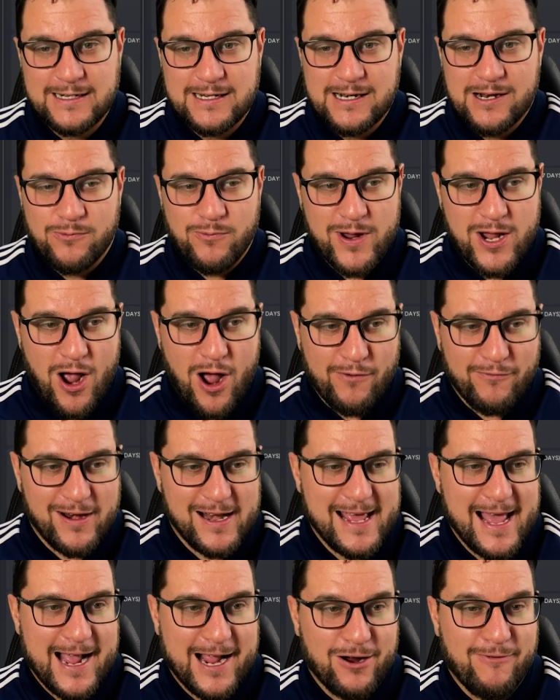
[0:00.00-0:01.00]
we can't
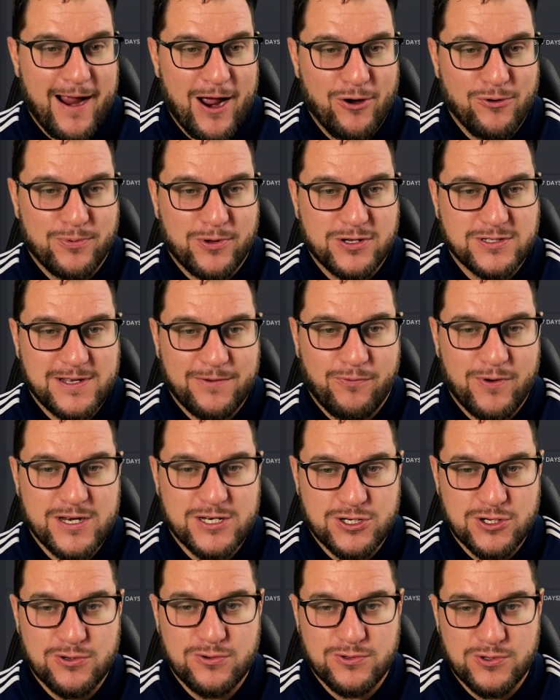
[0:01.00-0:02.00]
really hang around, because if we
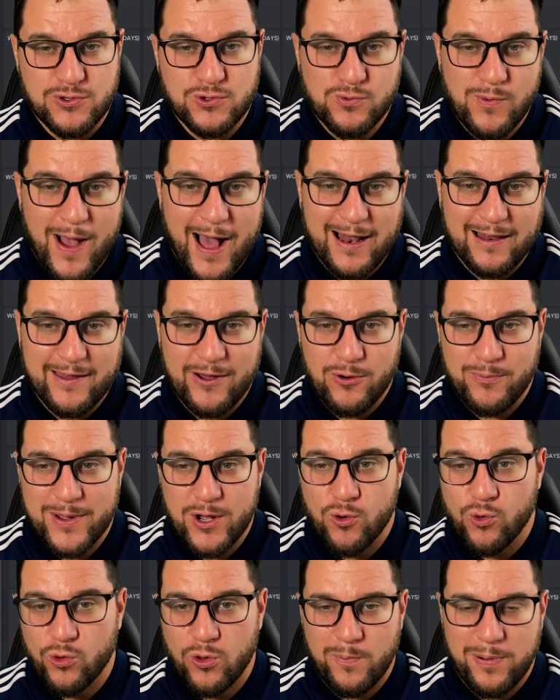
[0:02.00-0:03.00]
do well, there'll be
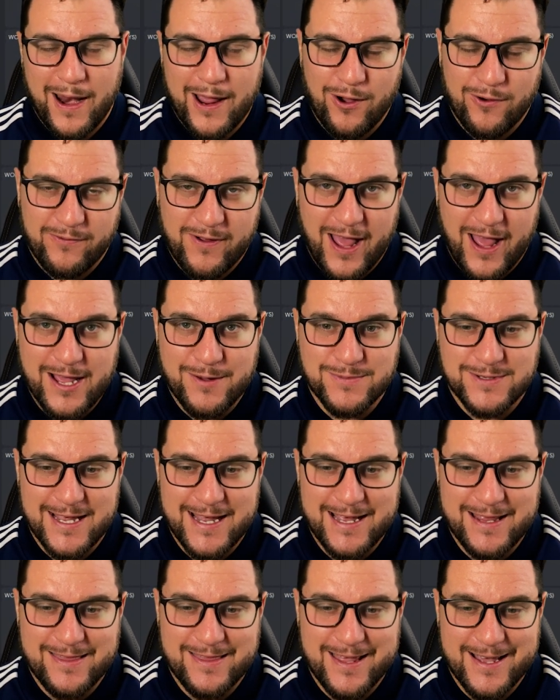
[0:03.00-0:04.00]
all the playoff games
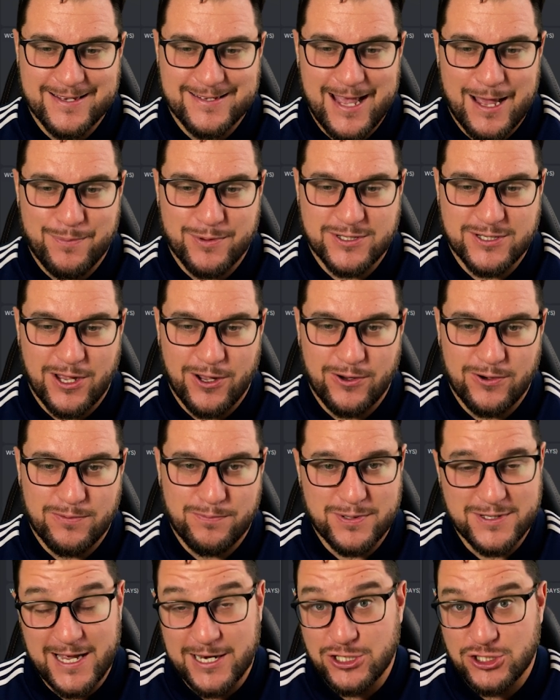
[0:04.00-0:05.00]
in this episode,
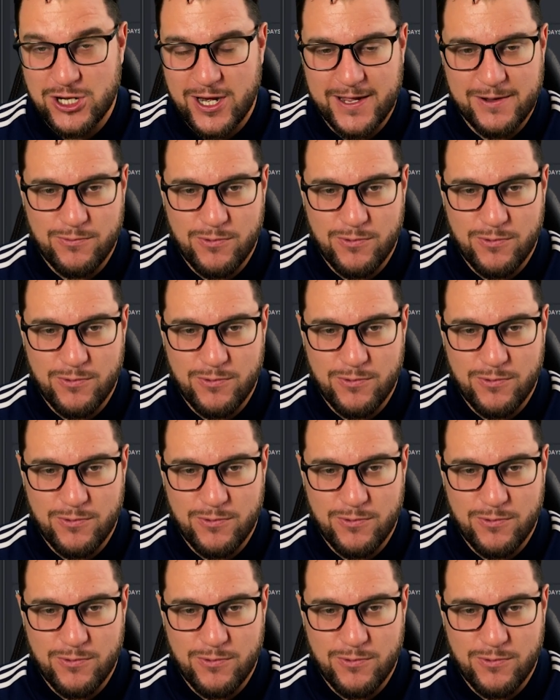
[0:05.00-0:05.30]
potentially.